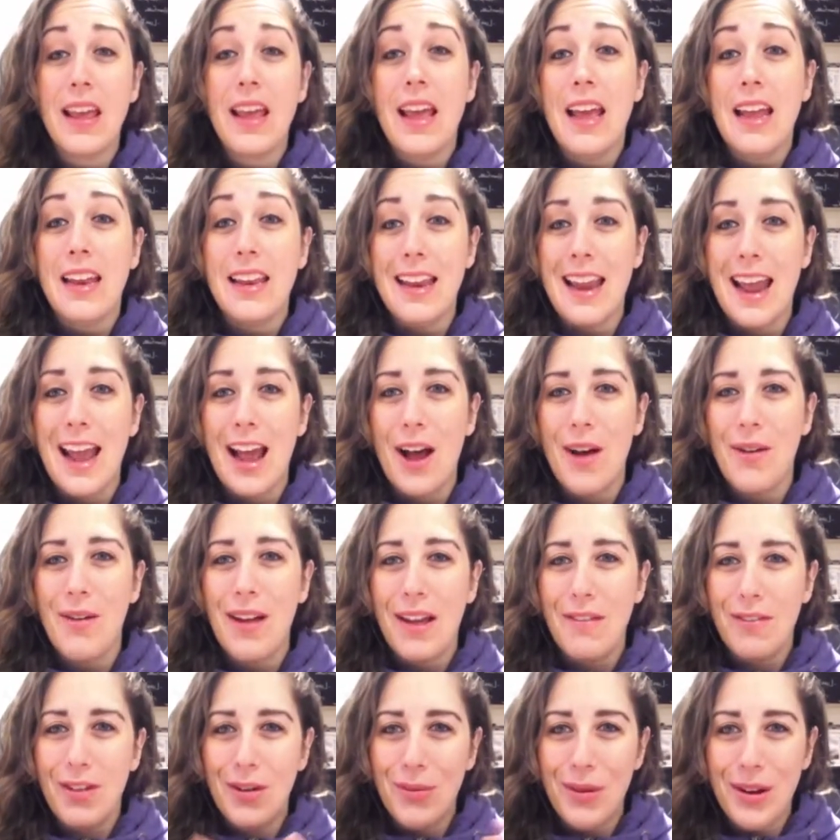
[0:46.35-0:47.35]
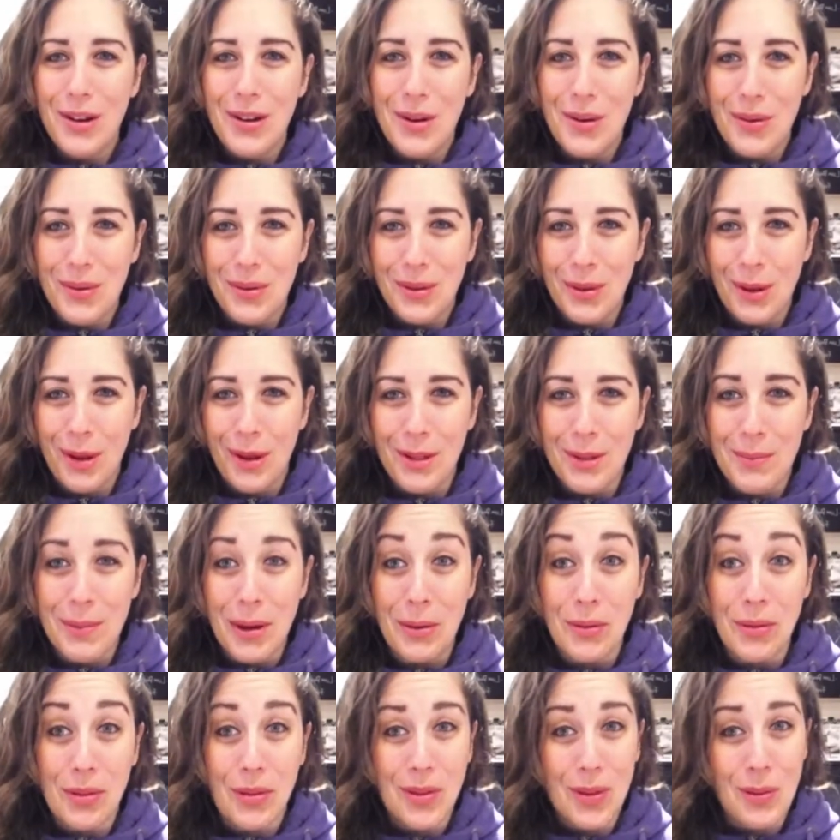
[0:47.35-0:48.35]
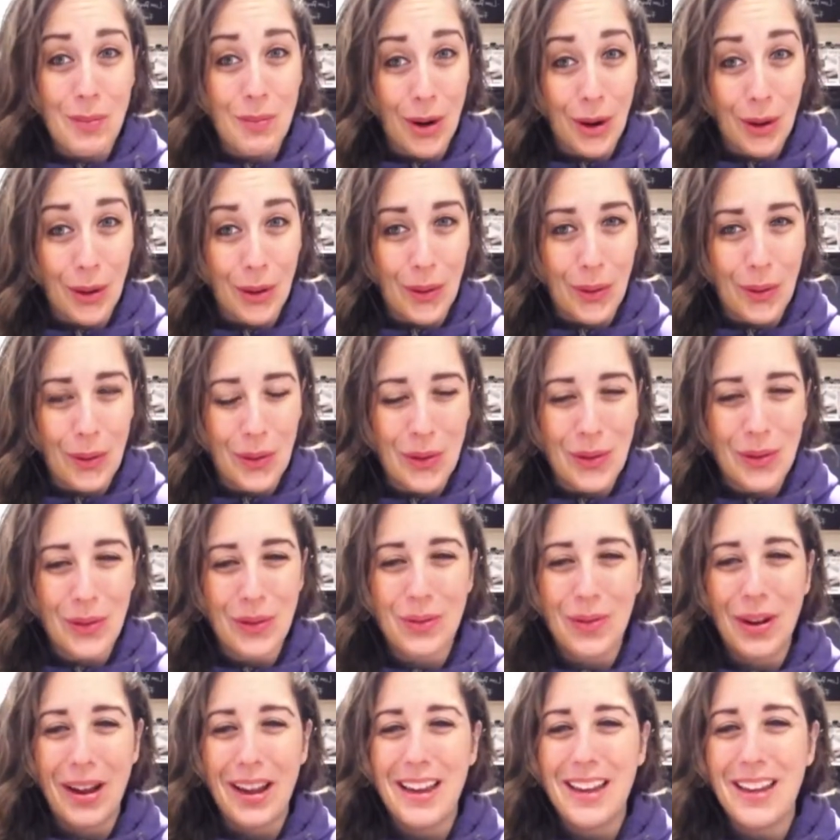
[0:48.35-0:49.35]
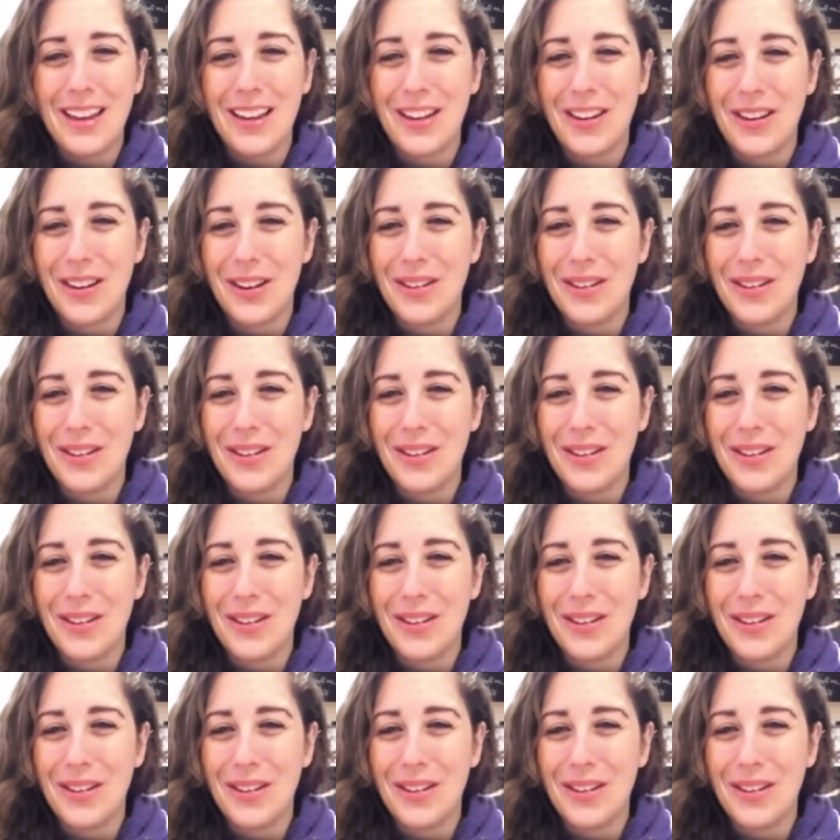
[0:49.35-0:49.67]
Now, everyone knows all about SMART goals, right?